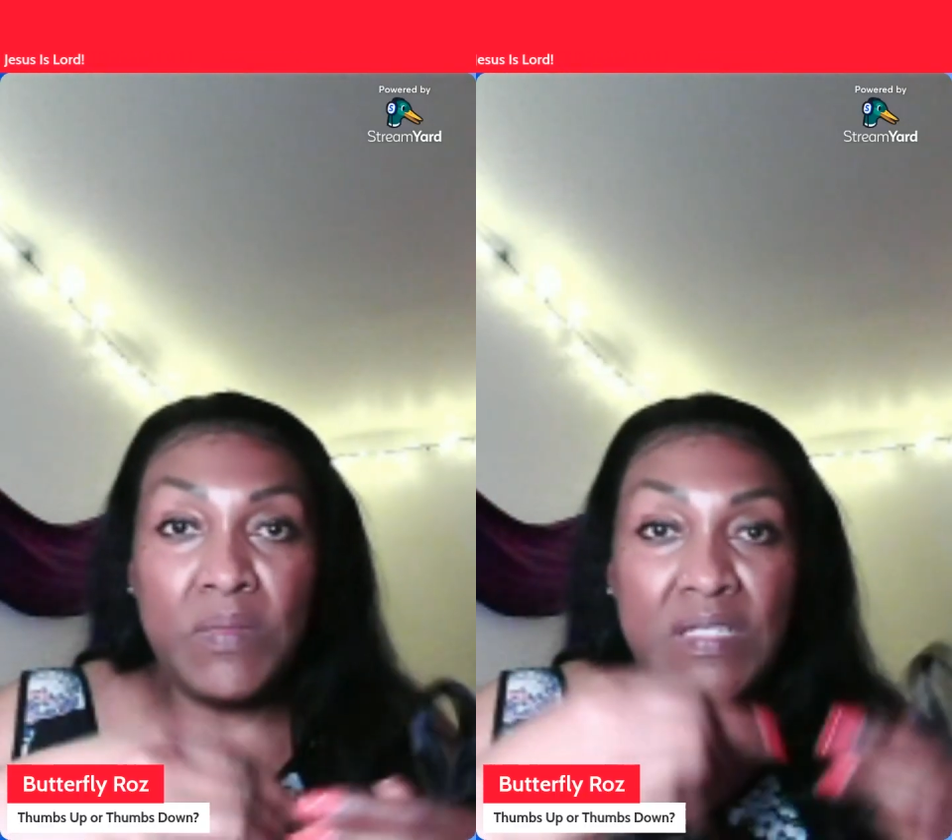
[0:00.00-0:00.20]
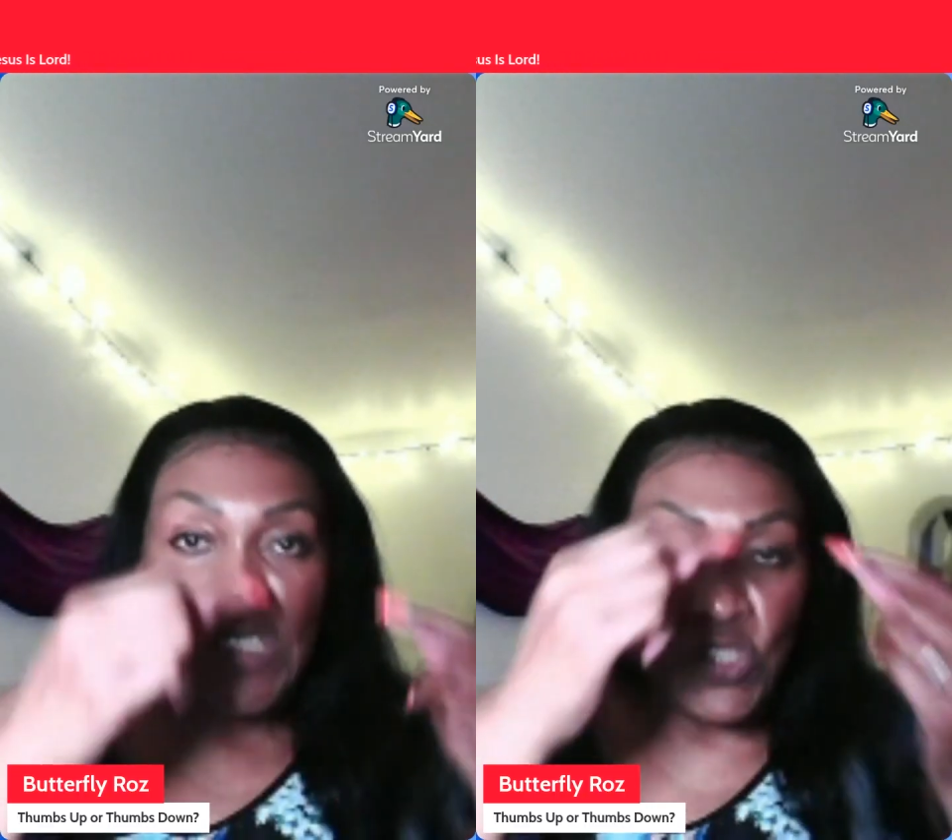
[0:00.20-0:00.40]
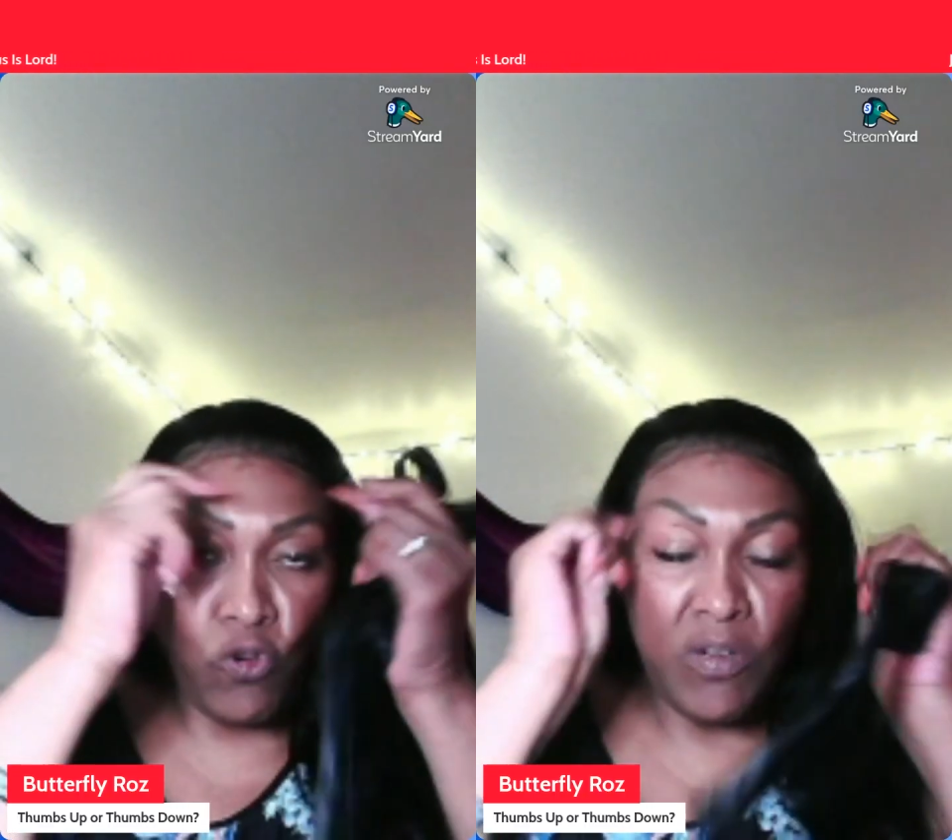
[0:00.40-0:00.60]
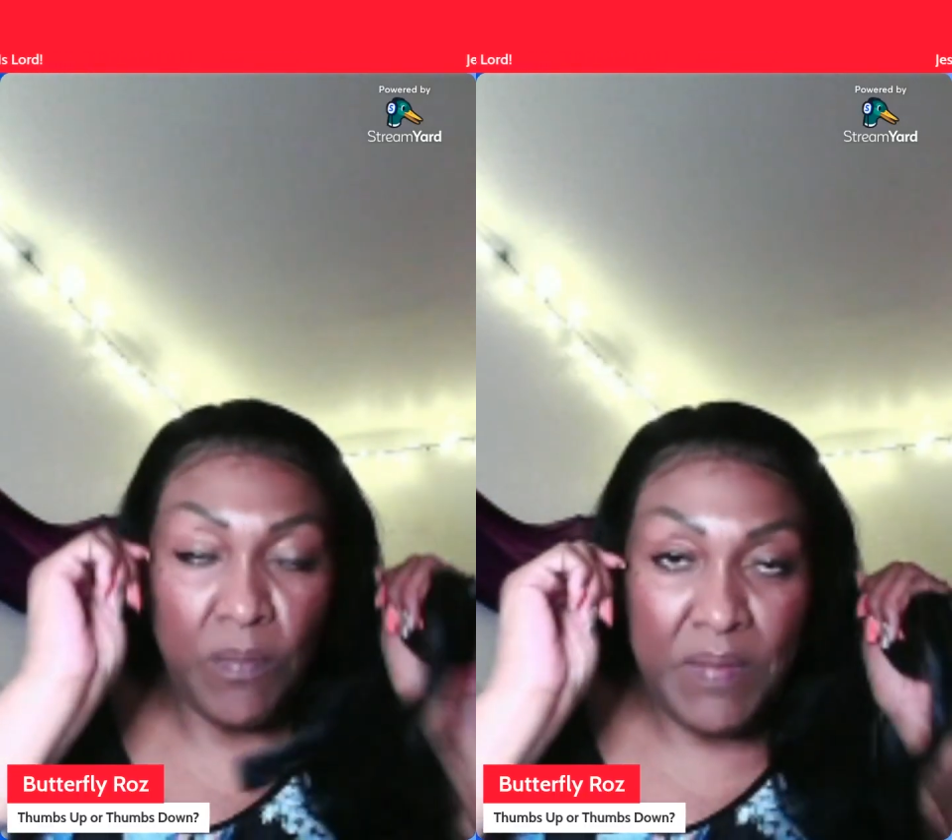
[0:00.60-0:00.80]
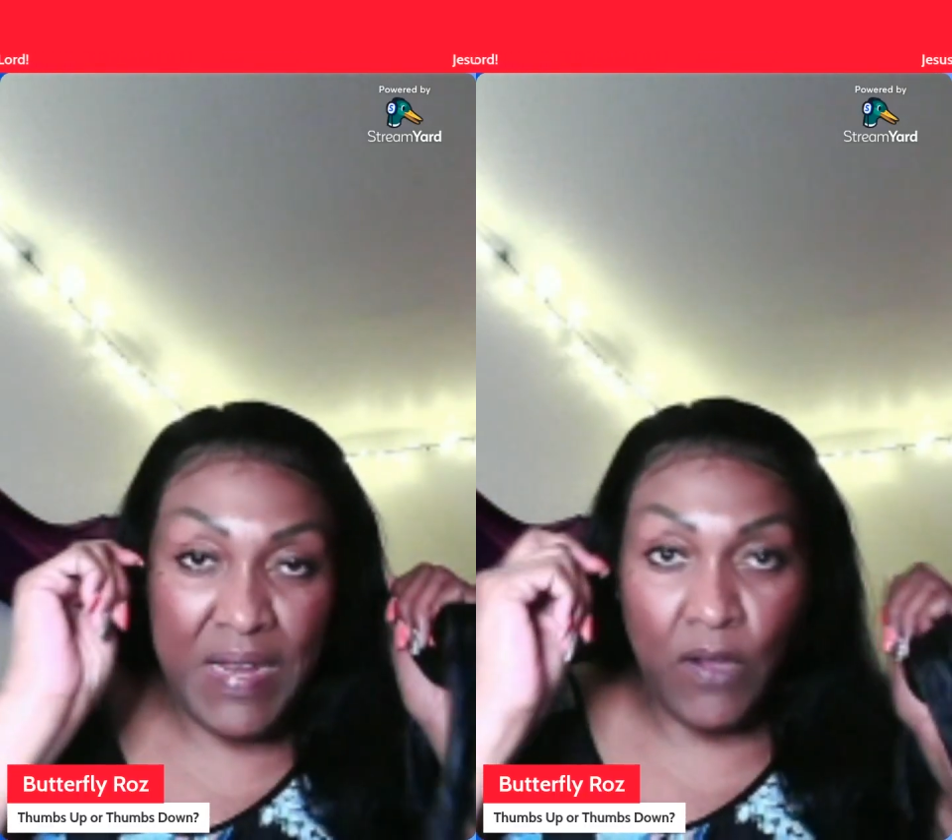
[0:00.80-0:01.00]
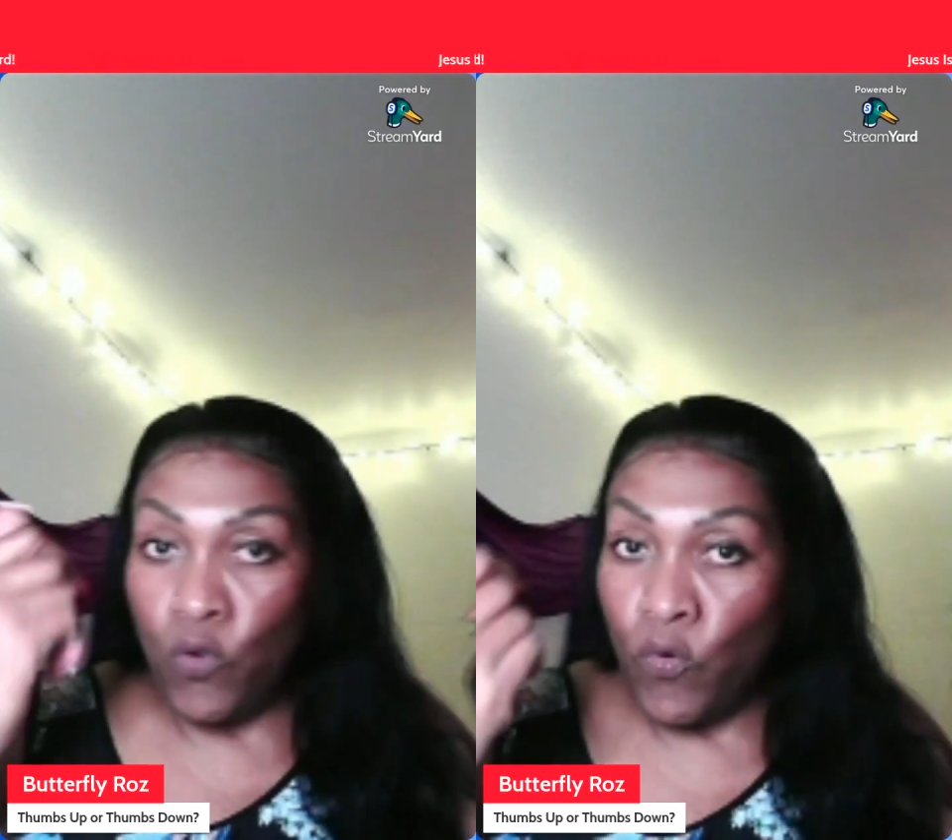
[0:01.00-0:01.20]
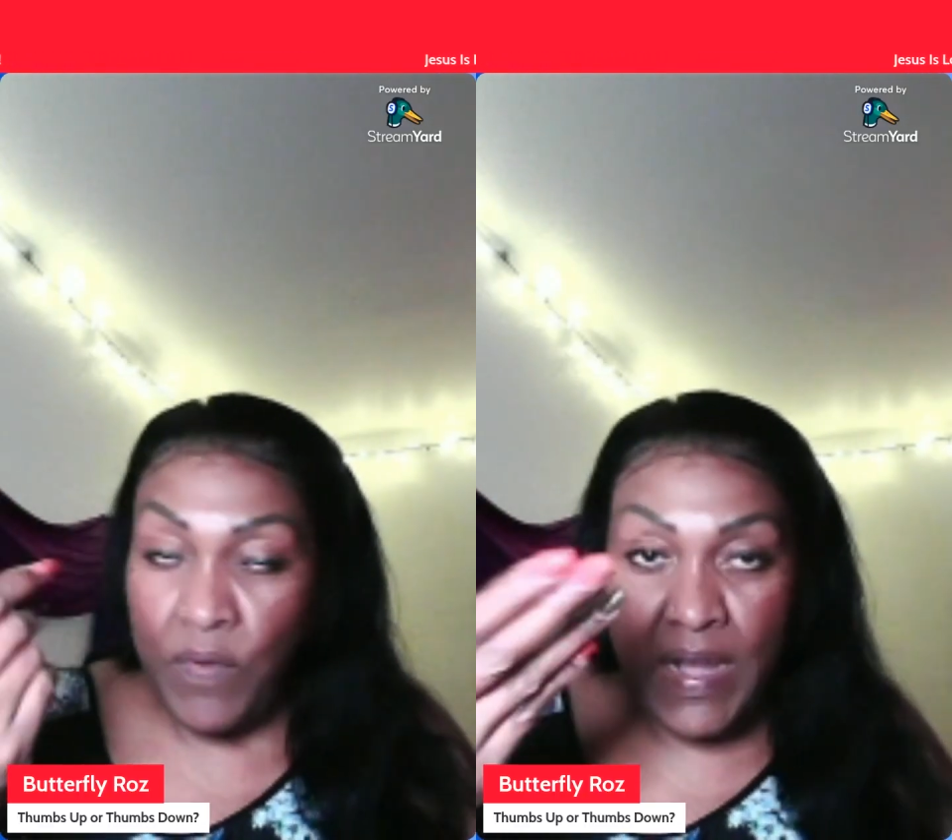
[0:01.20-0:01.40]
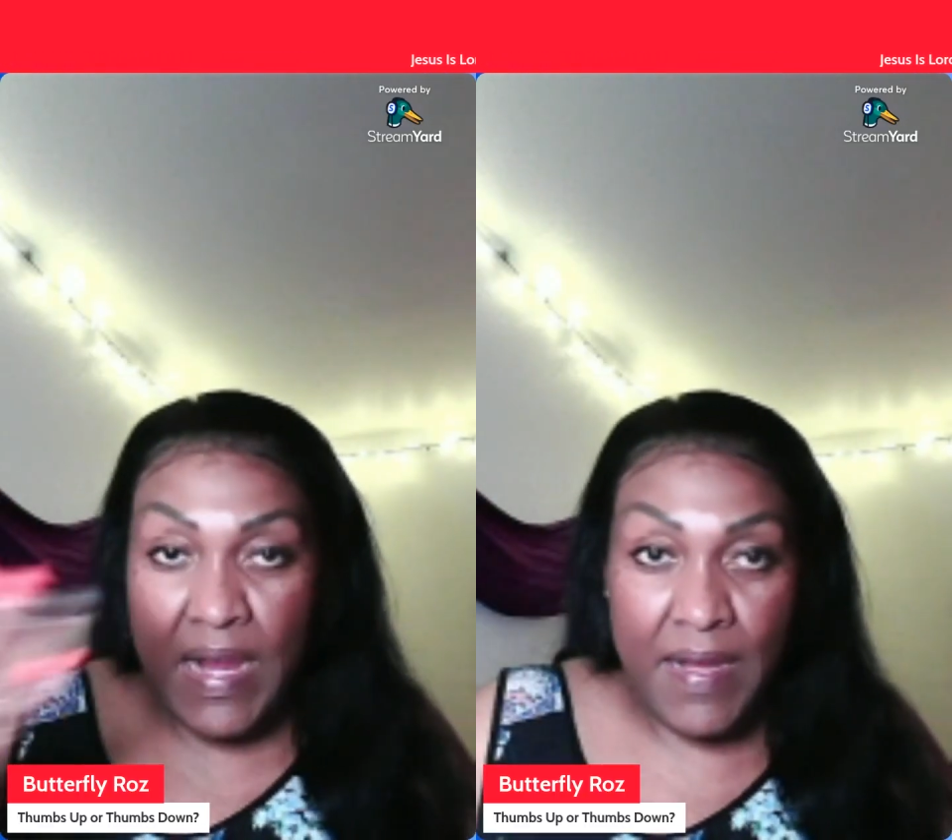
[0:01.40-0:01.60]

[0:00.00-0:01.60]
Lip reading: hold them down overnight.